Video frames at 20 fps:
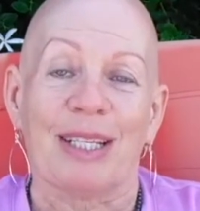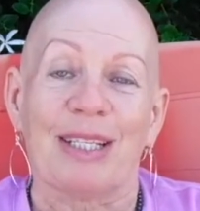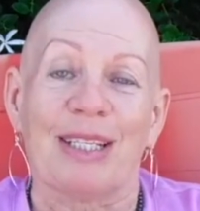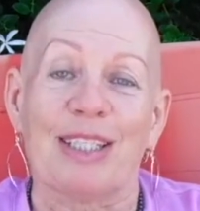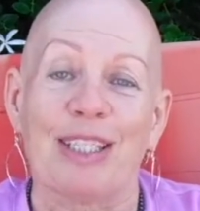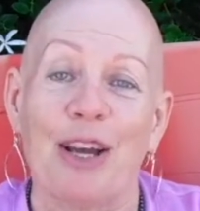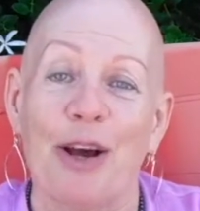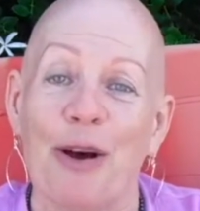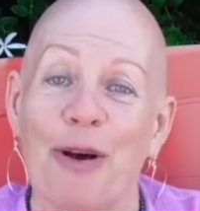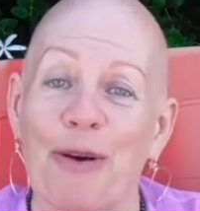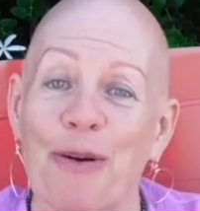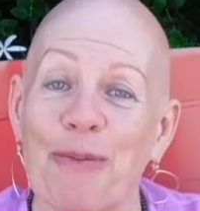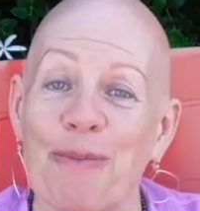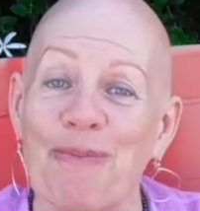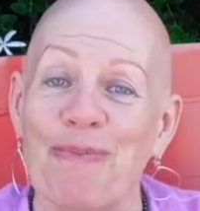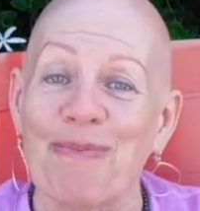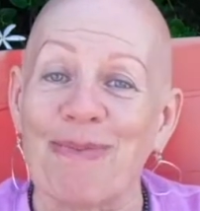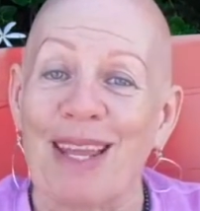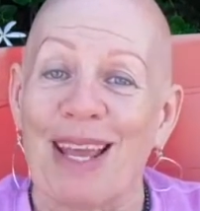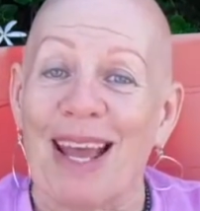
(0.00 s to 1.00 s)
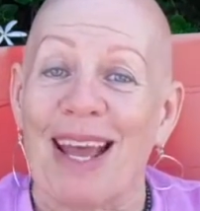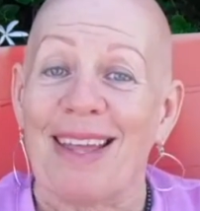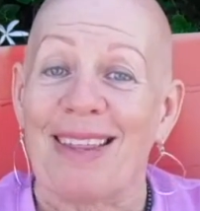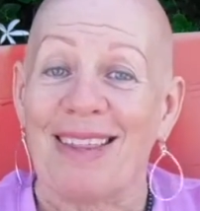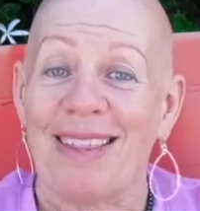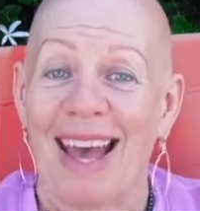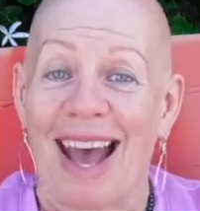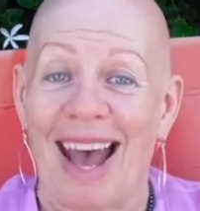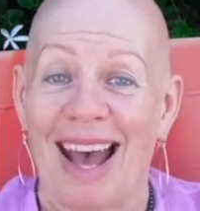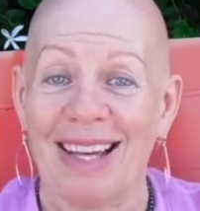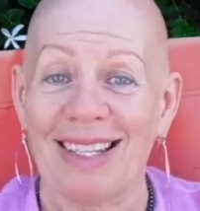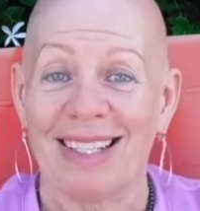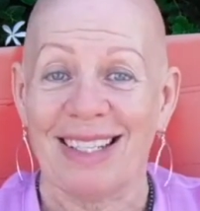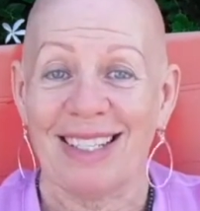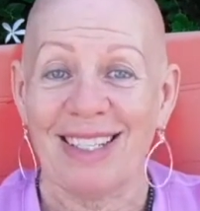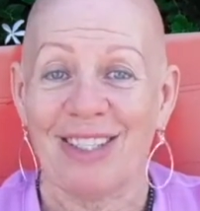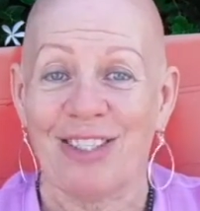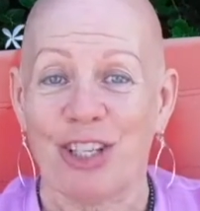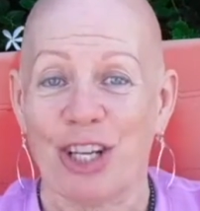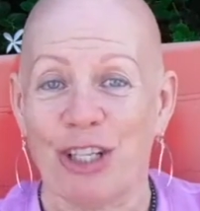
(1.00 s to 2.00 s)
So, that
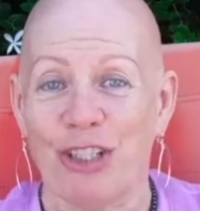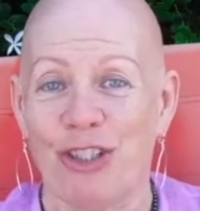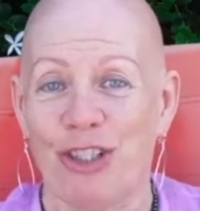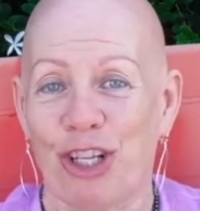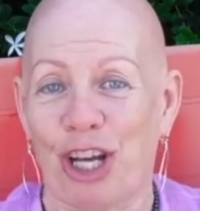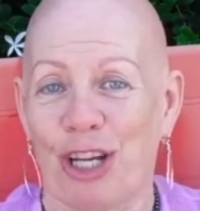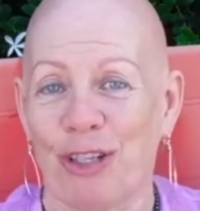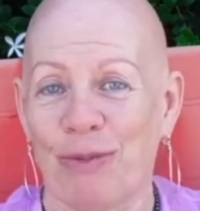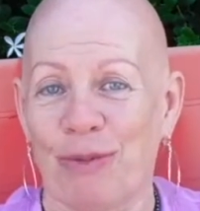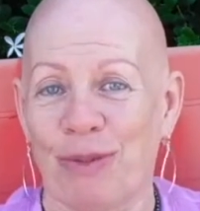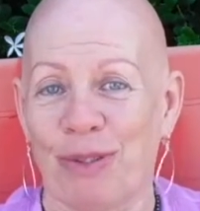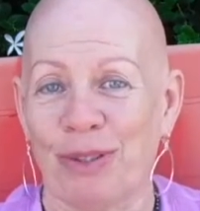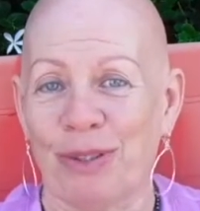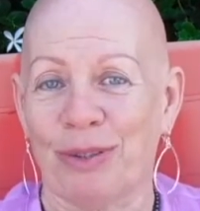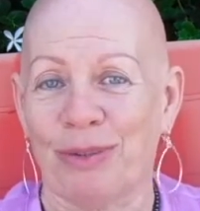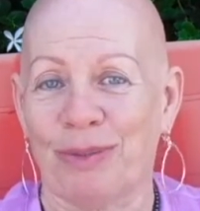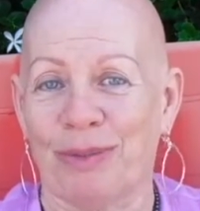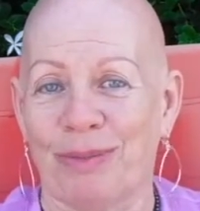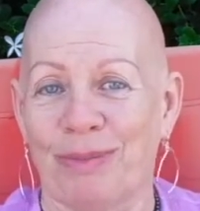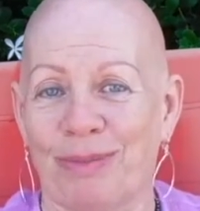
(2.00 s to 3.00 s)
is a general